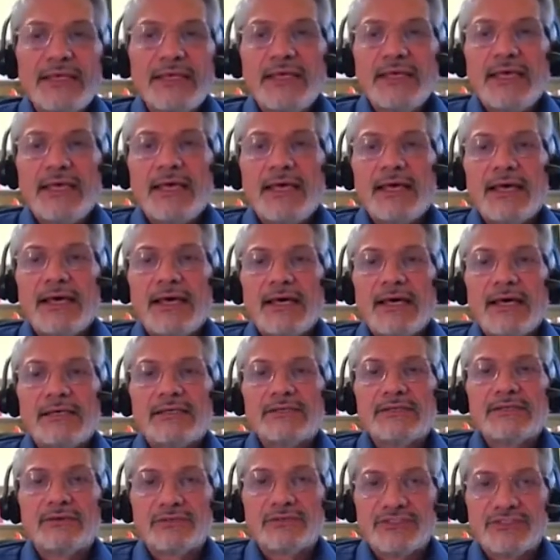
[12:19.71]

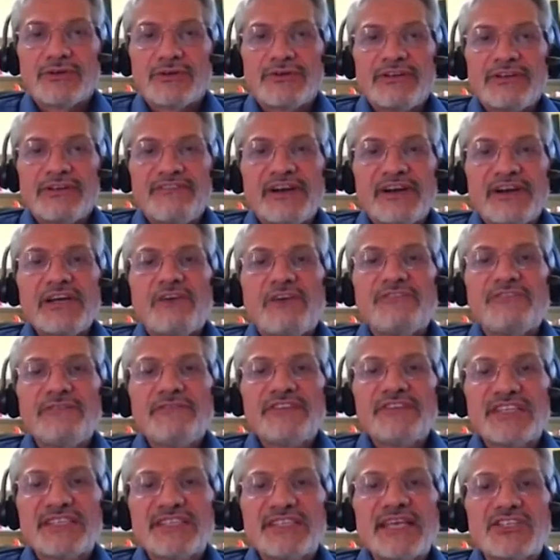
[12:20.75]
very often
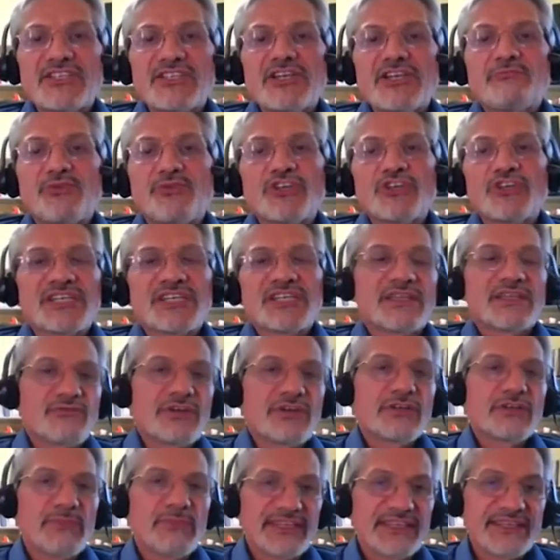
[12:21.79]
these next-gen projects are
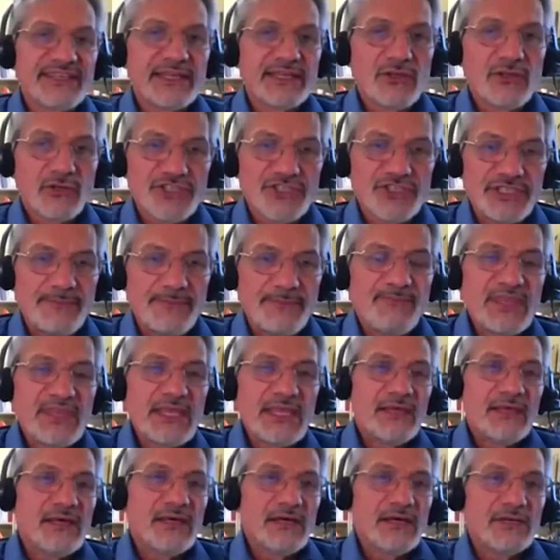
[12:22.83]
triggered by technology.
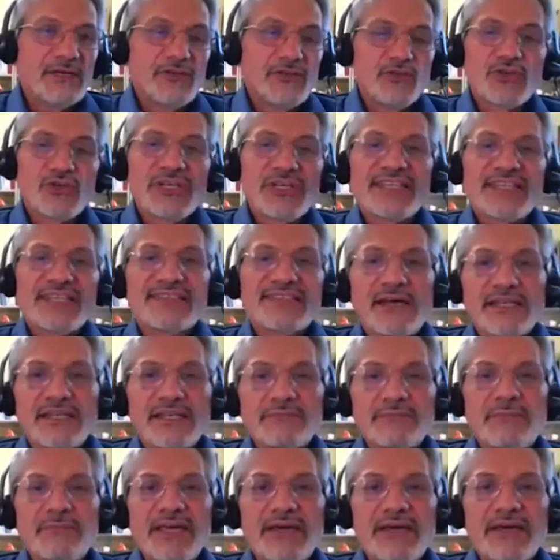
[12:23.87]
Usually it
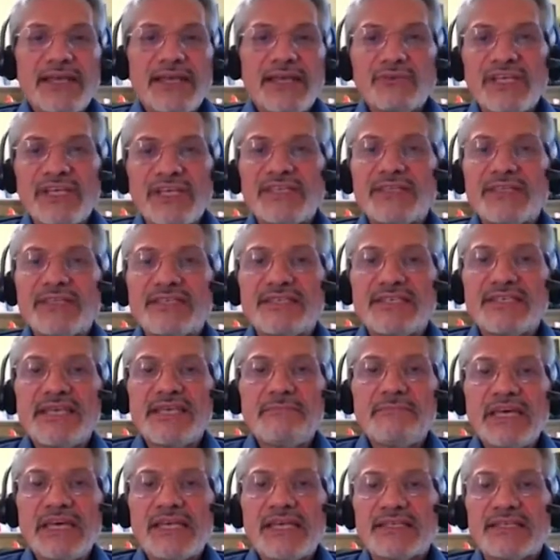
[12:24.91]
started by an outdated
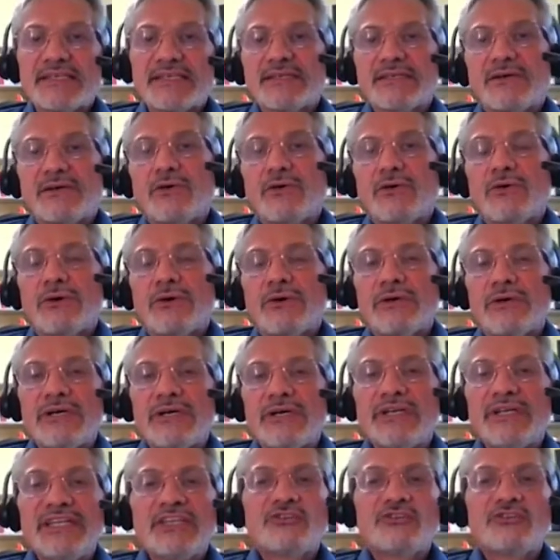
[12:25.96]
CMS or
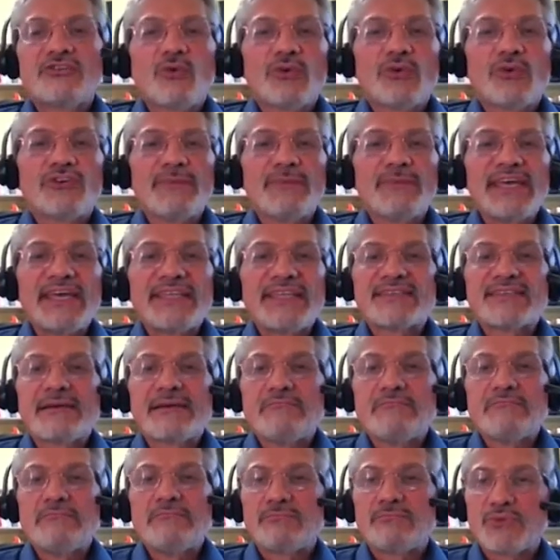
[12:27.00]
a need to automate
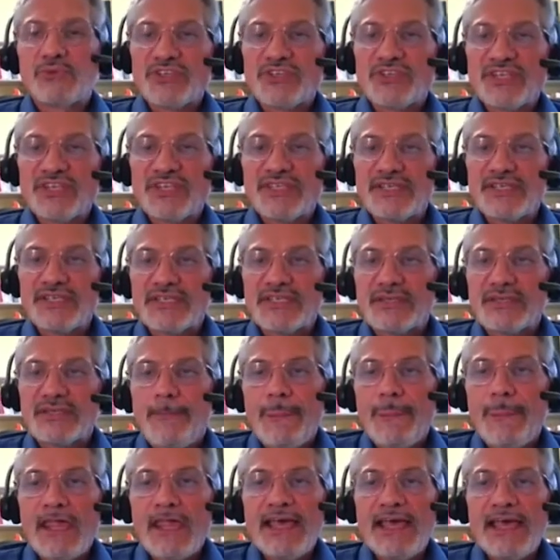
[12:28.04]
some processes.
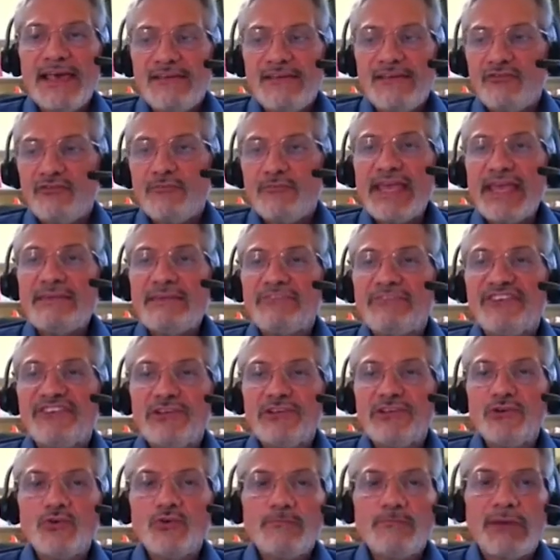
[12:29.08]
The main
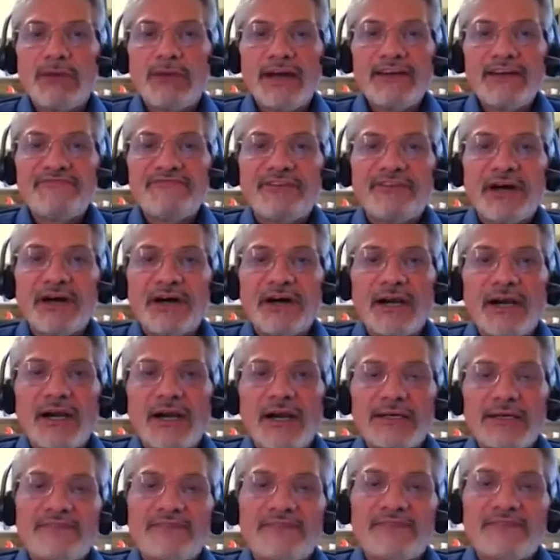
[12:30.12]
value by
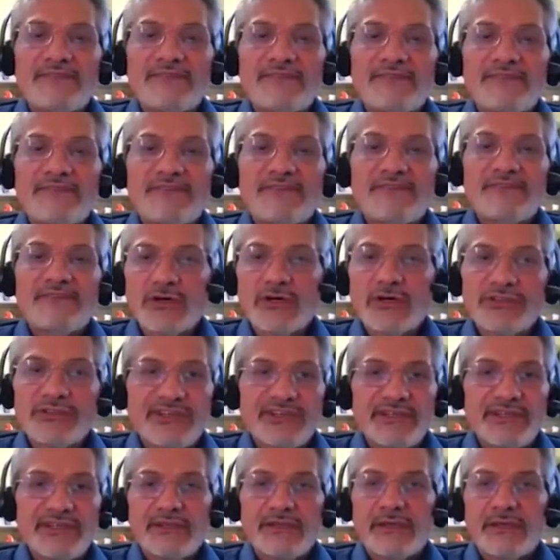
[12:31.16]
far of such a project
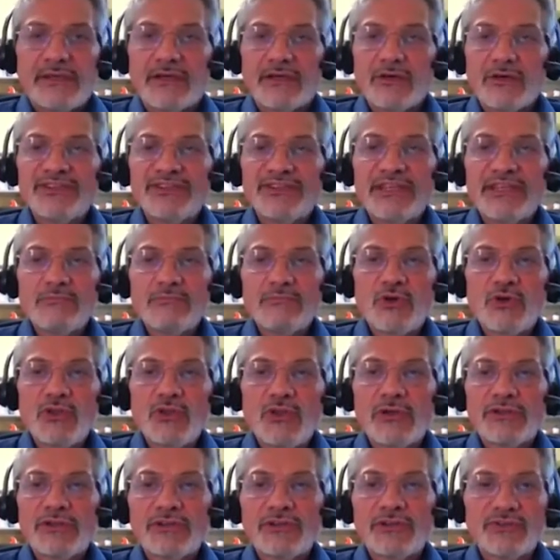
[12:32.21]
lies in the content
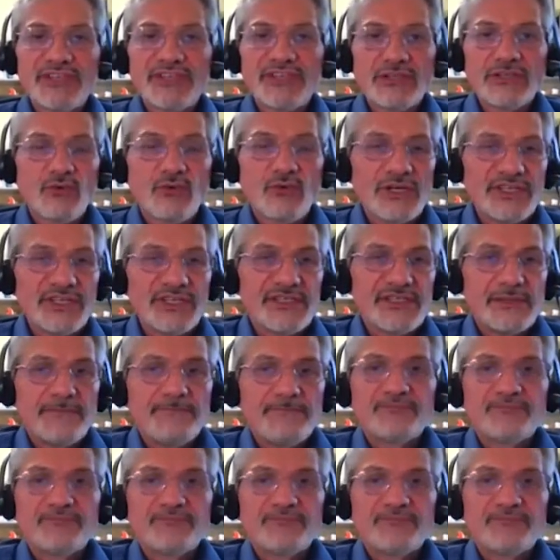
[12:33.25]
model and content quality.